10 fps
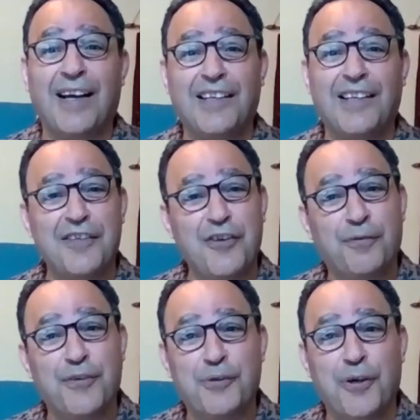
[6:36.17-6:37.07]
I don't know
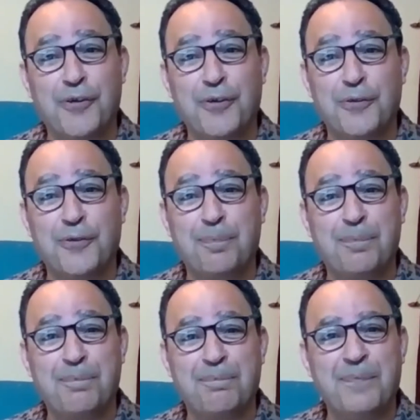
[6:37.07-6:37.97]
if you got your?
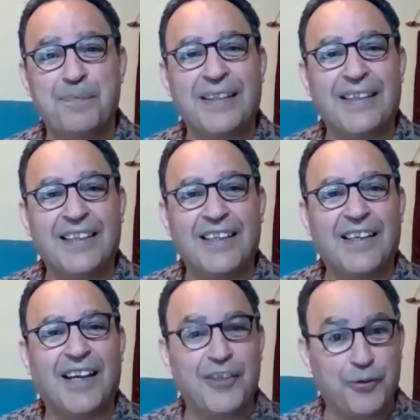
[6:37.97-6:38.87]

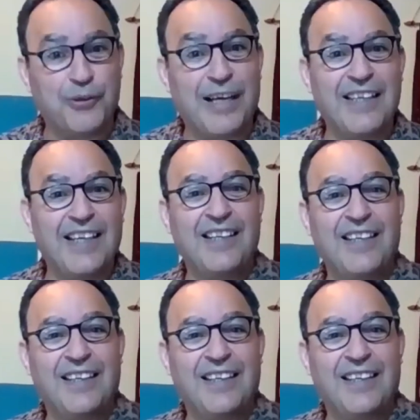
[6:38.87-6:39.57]
Are you ready?